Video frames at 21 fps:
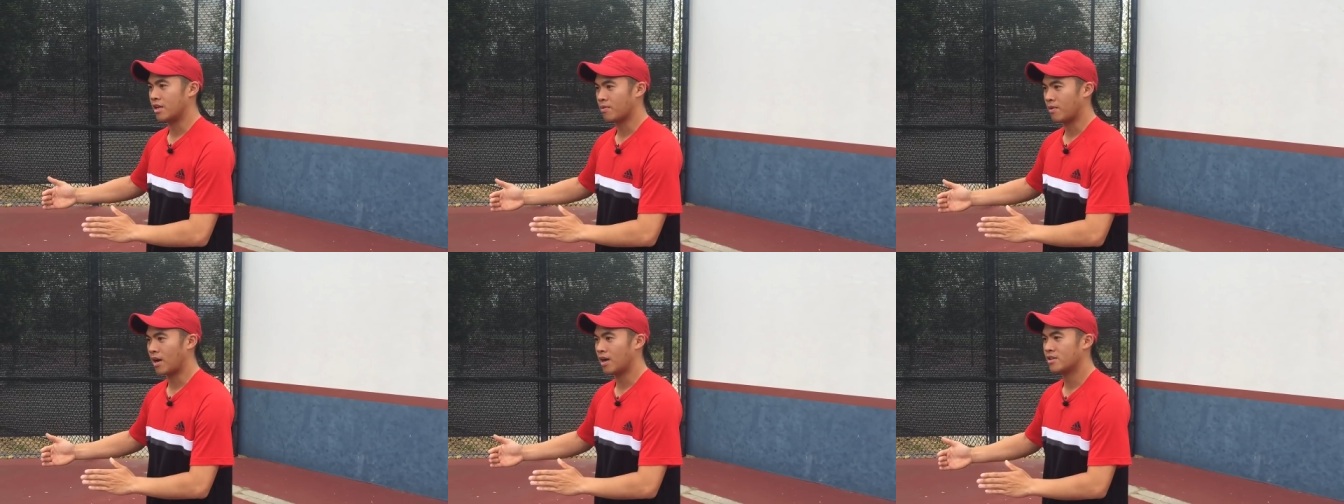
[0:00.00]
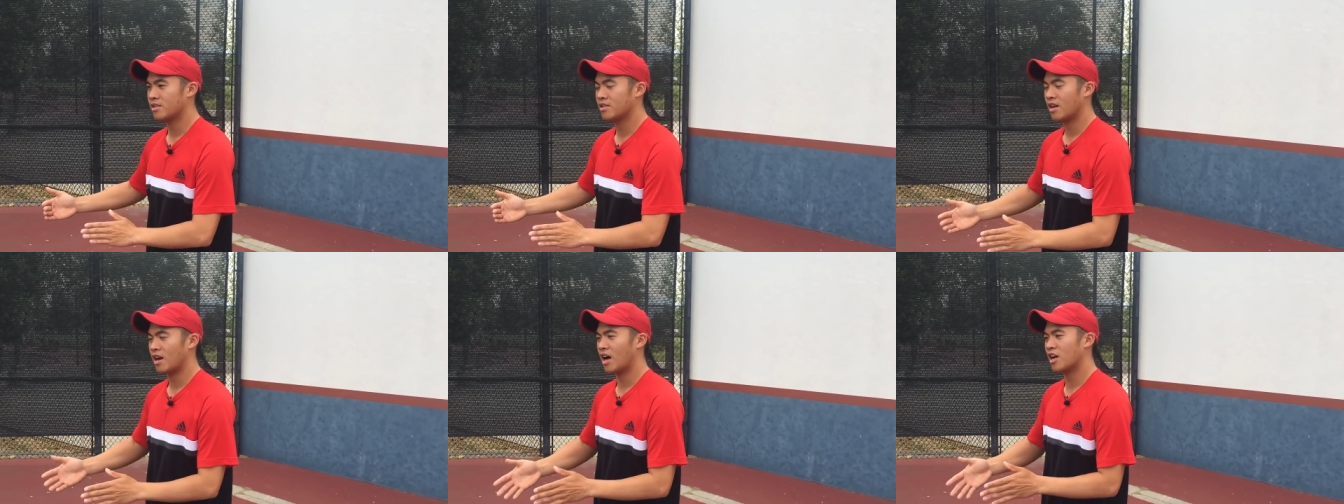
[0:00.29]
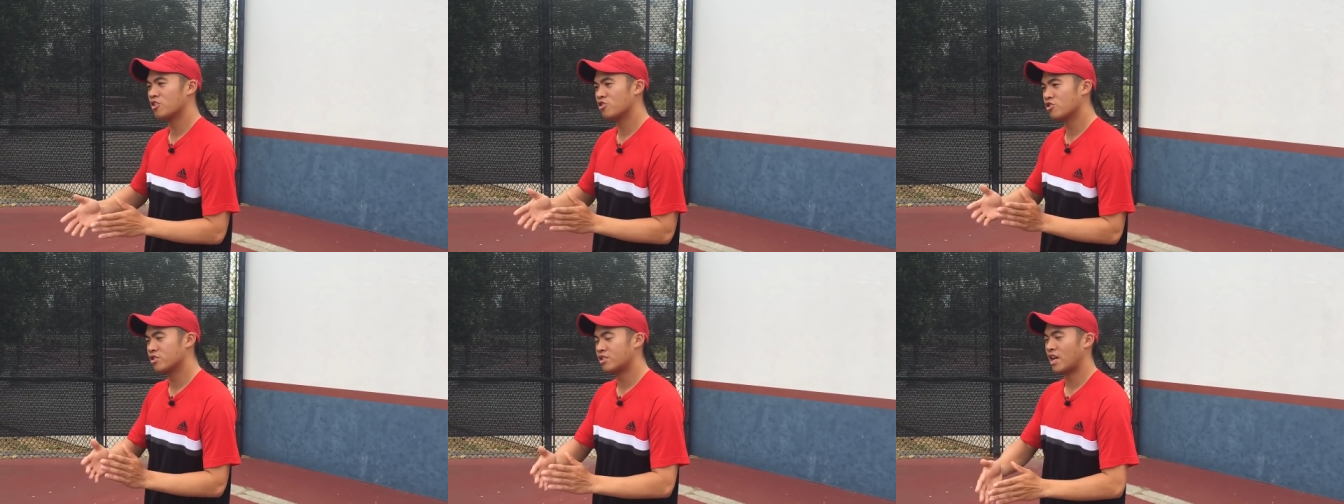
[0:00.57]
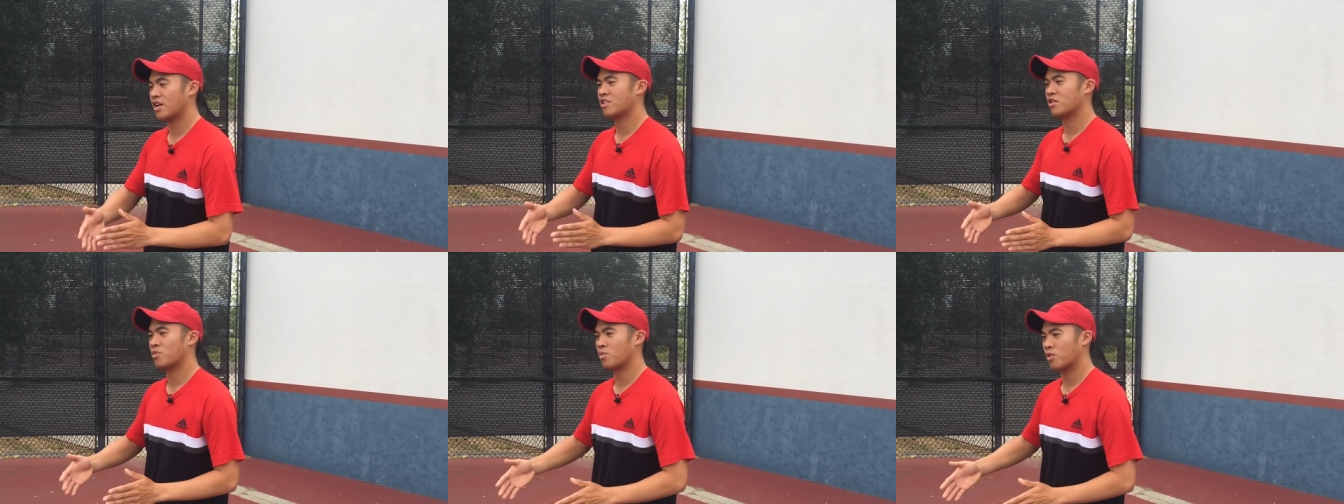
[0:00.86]
right? To
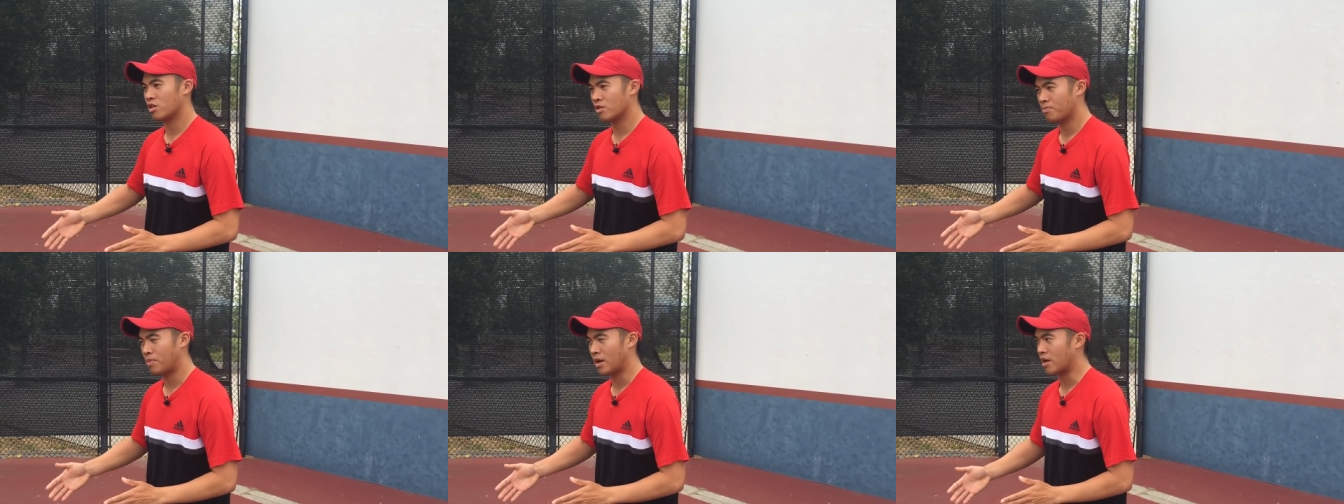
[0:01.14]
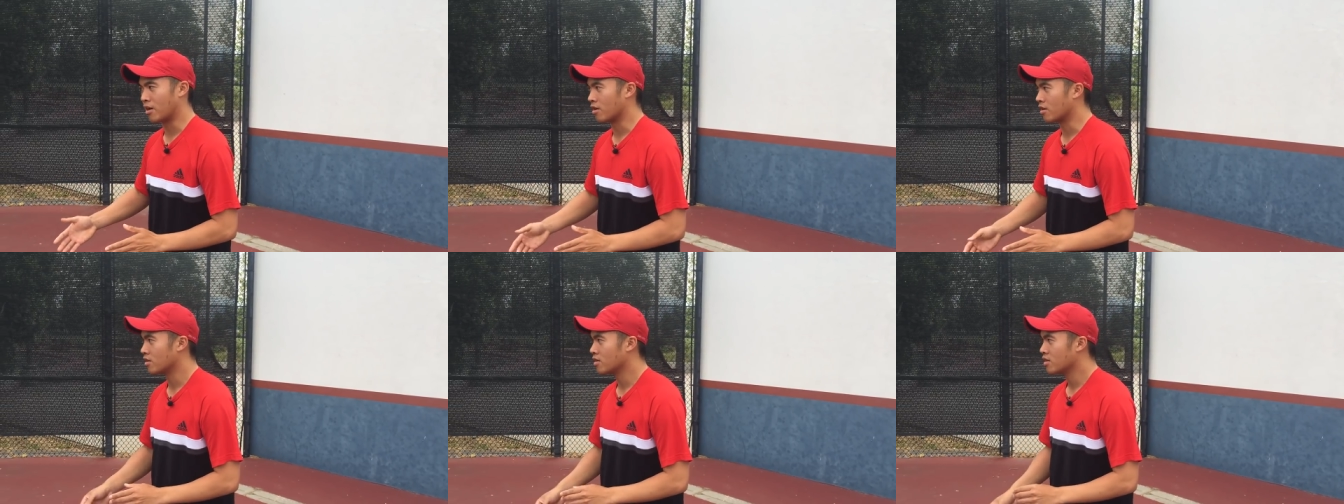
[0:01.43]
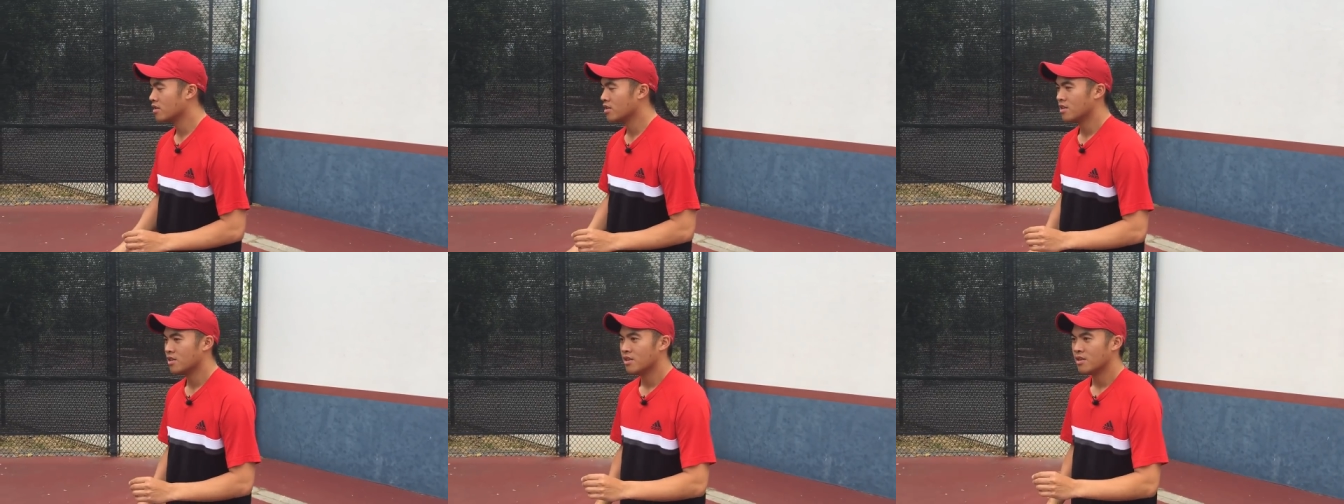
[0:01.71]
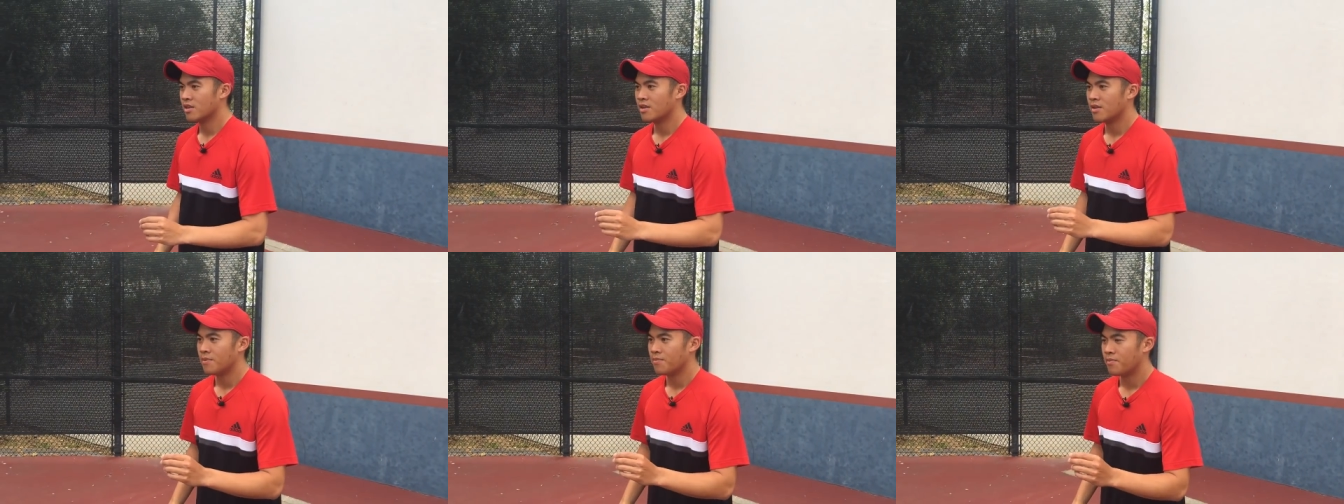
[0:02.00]
understand the world better.
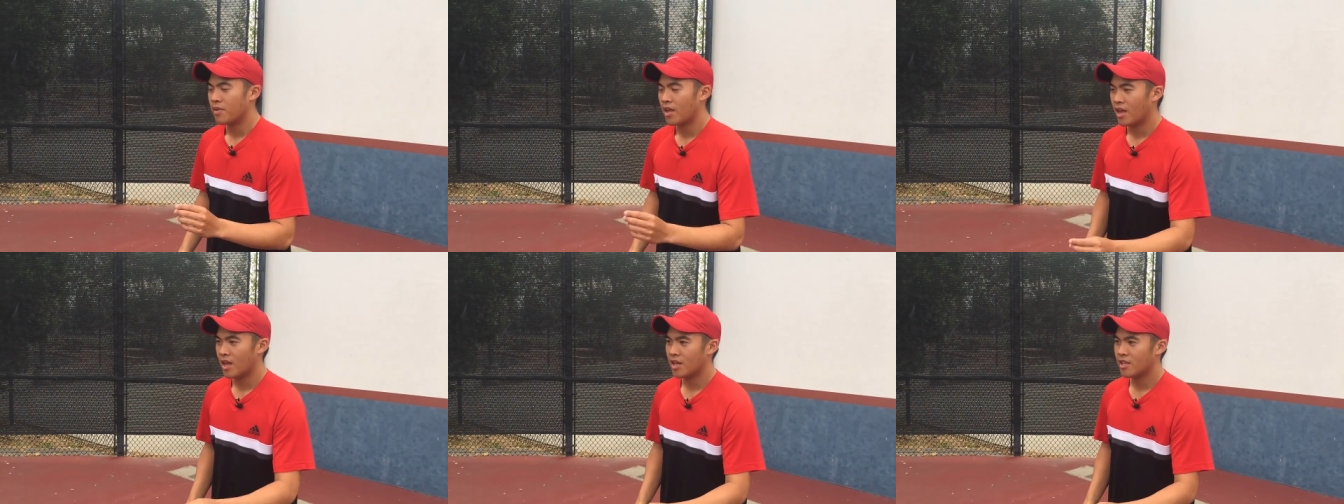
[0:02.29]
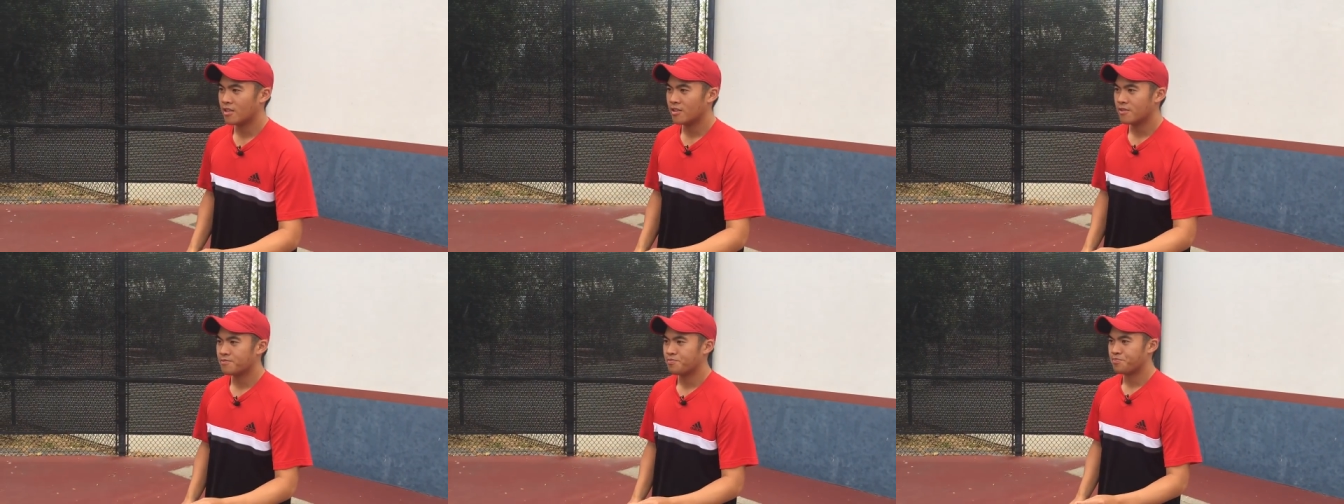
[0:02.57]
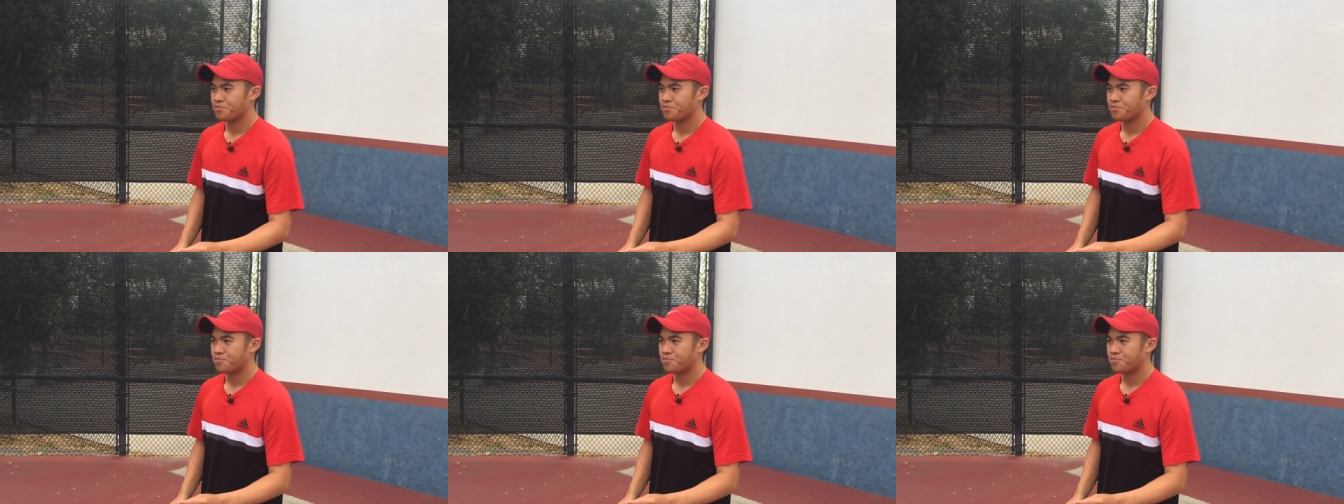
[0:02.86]
And,